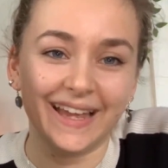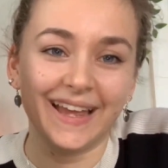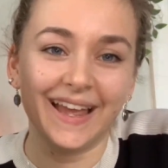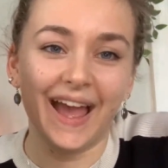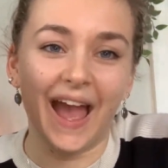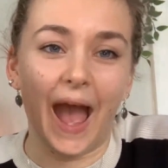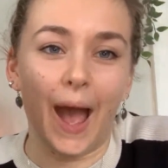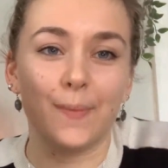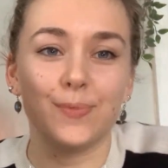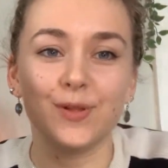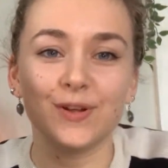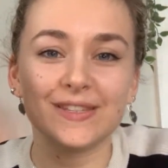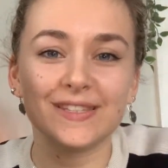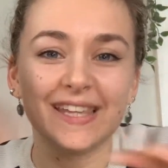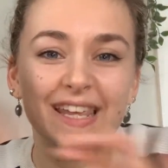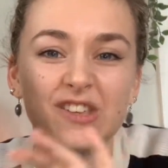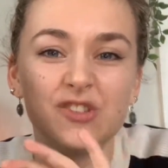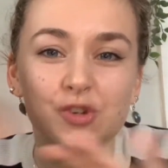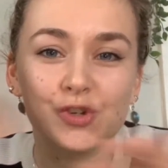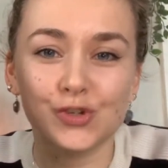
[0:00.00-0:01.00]
I'm not
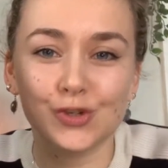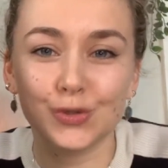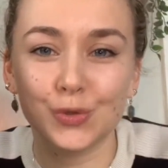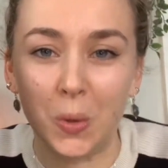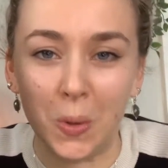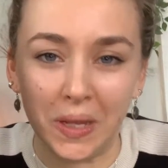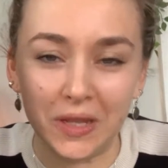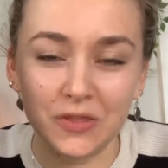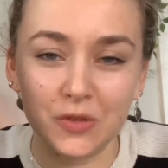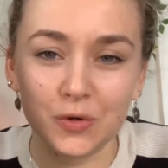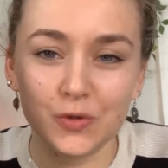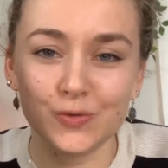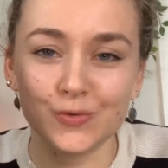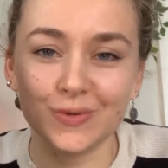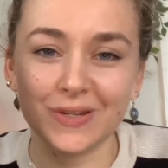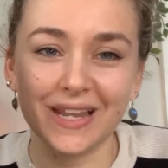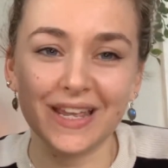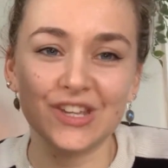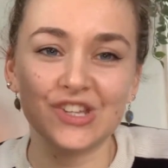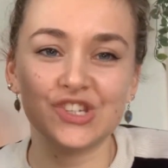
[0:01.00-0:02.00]
saying you should quit those
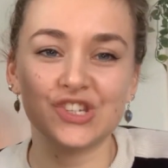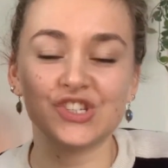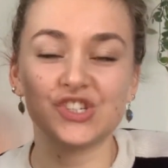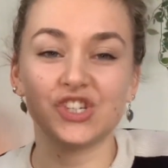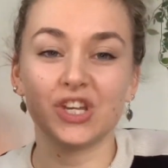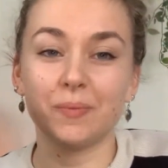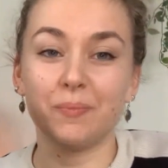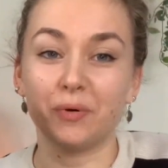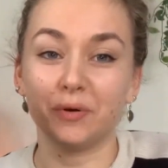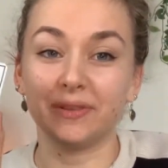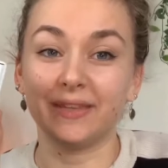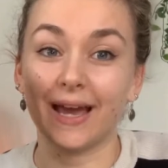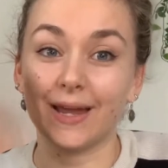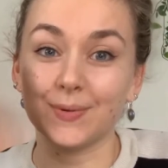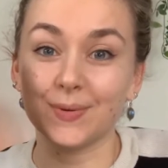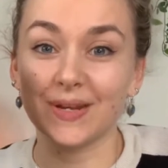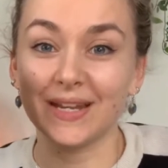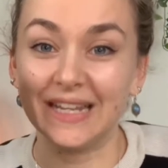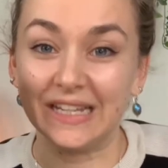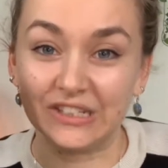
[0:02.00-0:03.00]
relationship or that
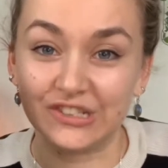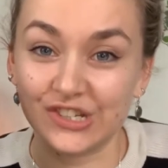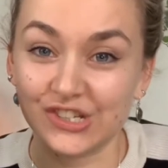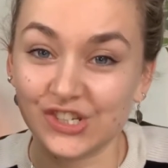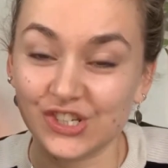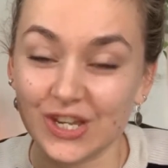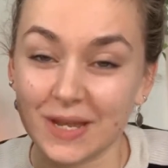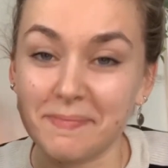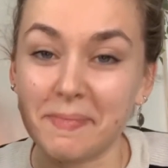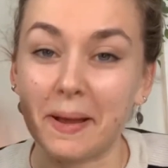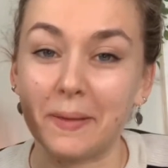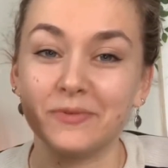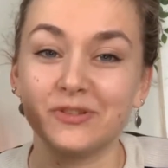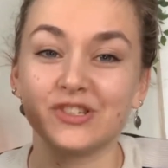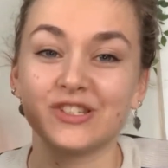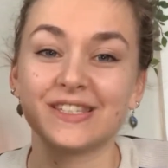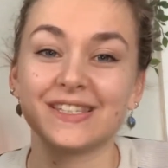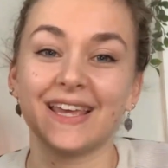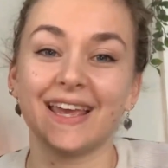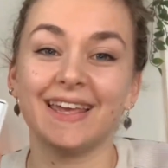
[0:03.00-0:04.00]
relationship. I'm
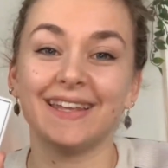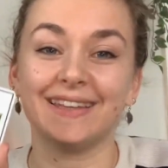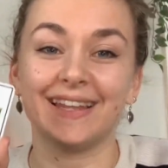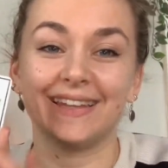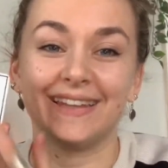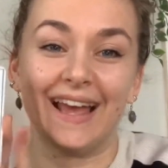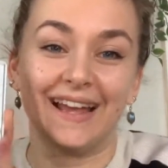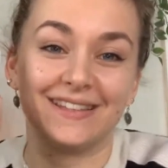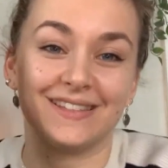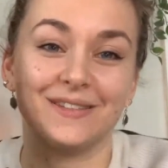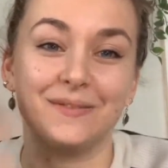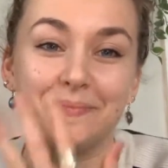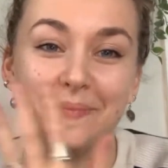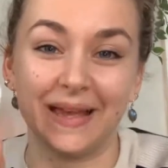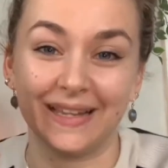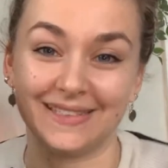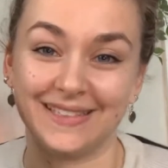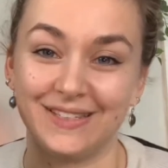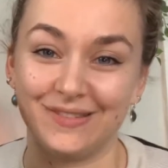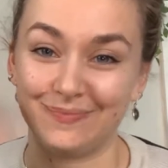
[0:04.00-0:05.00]
just saying that that's the
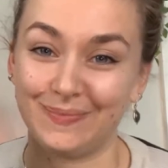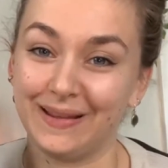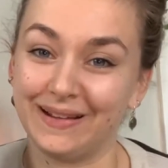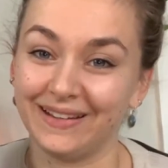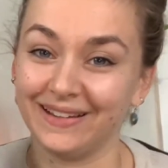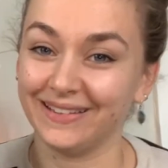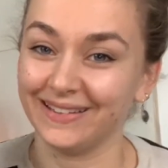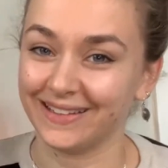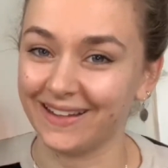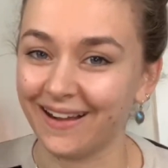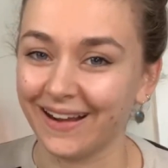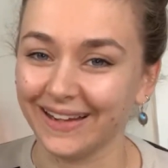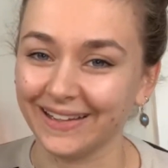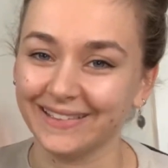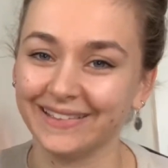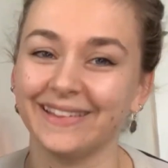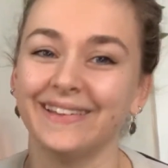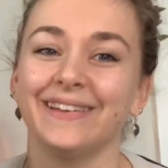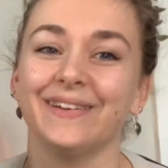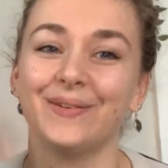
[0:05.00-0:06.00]
message behind the card,
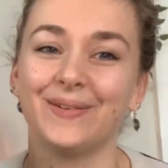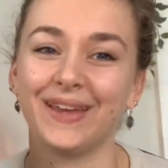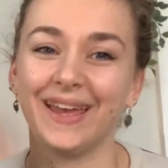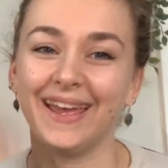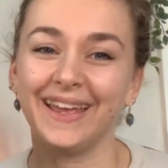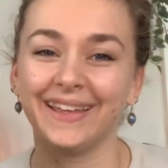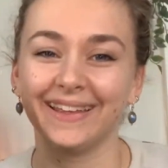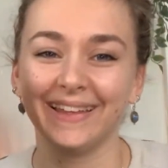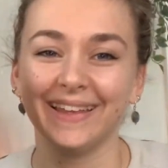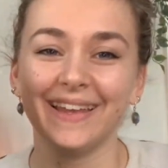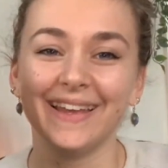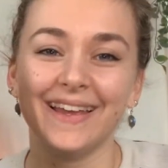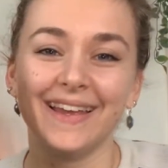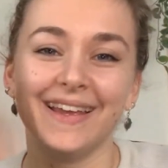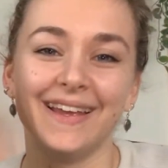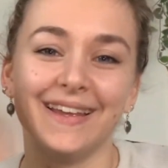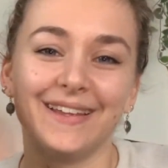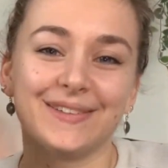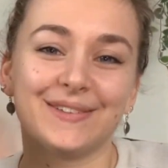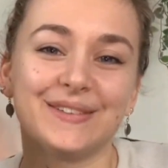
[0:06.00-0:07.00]
okay?
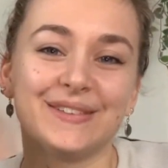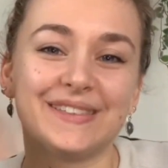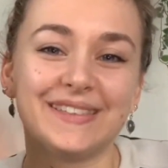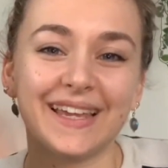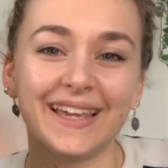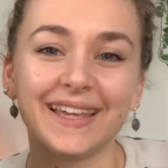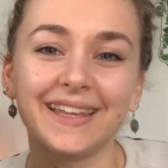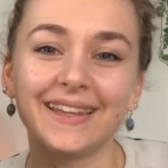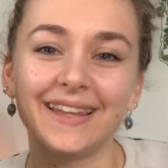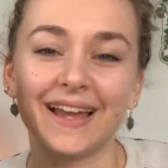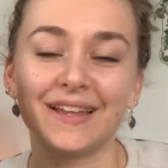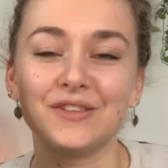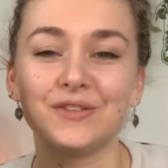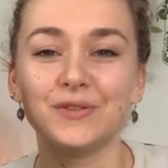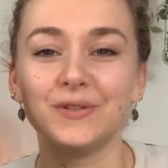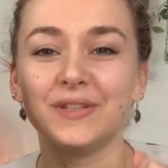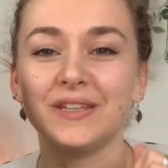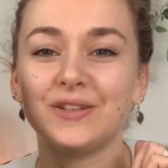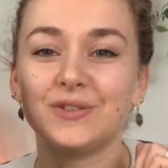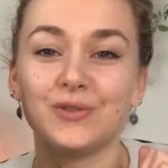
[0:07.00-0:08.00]
So it's saying that
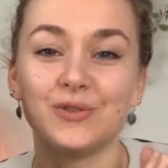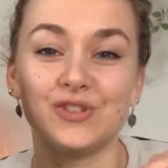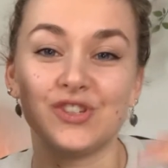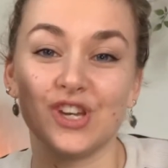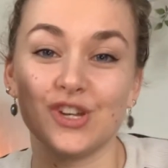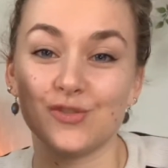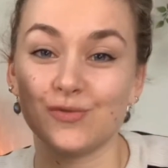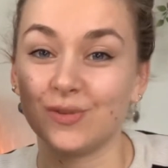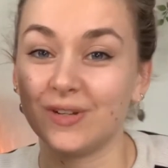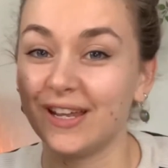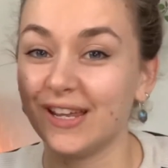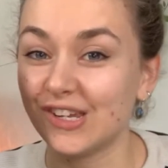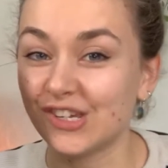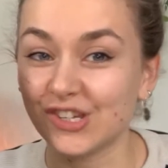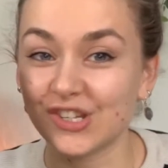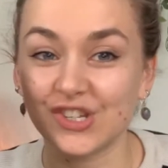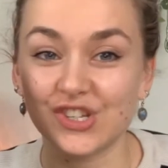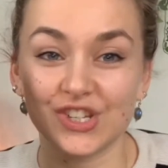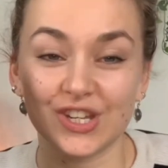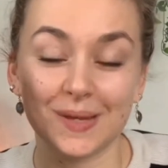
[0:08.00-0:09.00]
you need to change
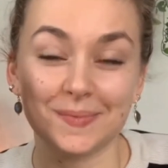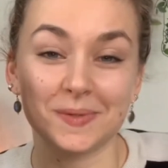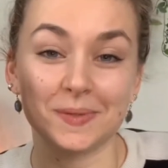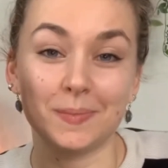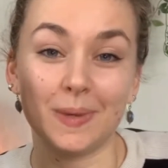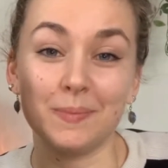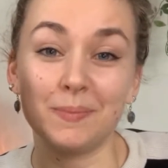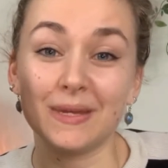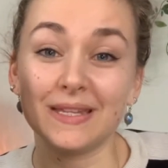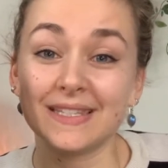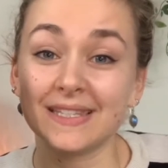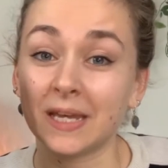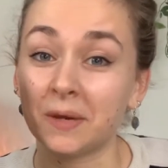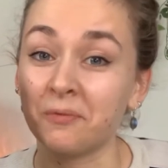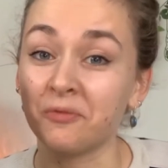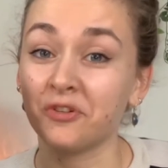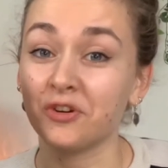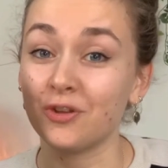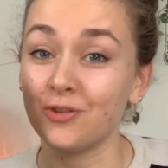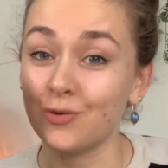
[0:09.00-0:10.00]
relationships. Maybe it's time
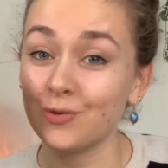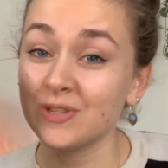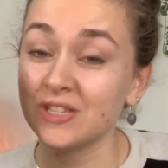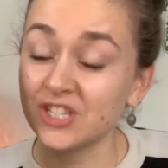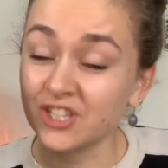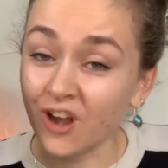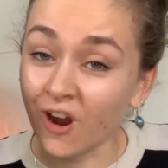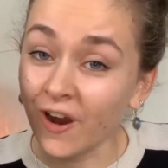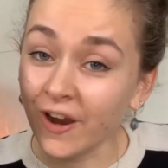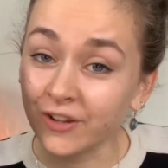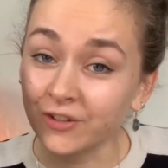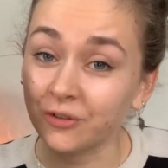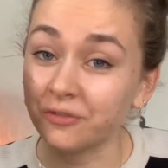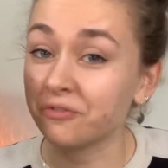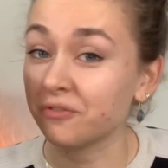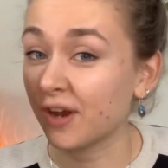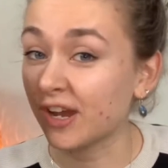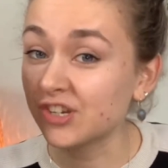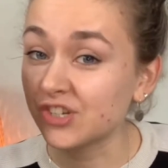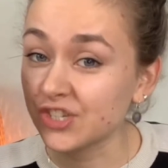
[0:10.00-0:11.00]
for a new start, a
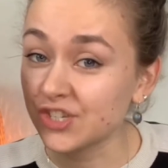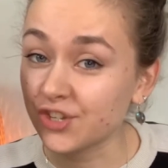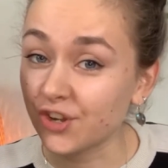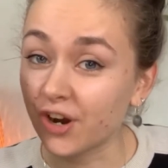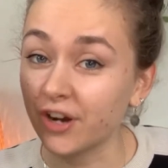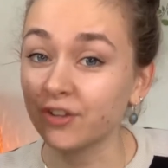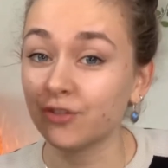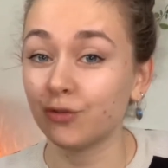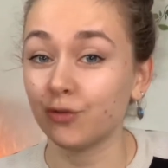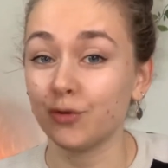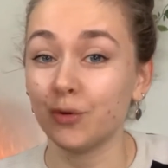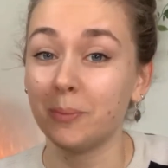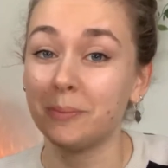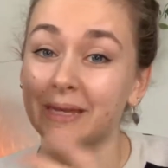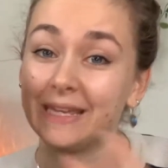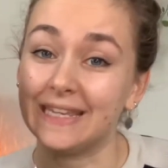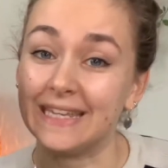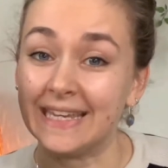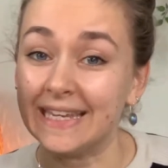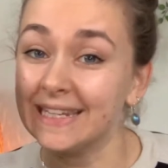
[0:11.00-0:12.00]
fresh start, new
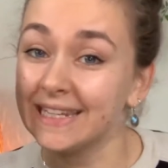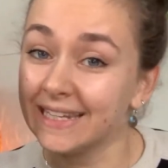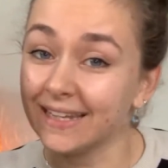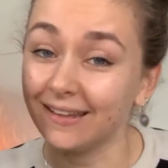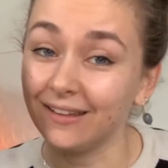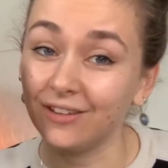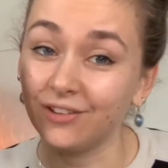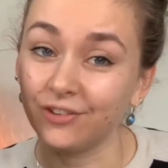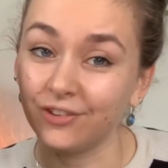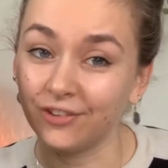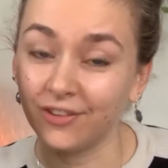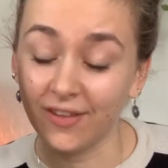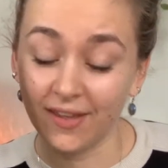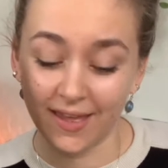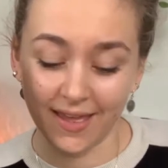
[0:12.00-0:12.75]
beginnings.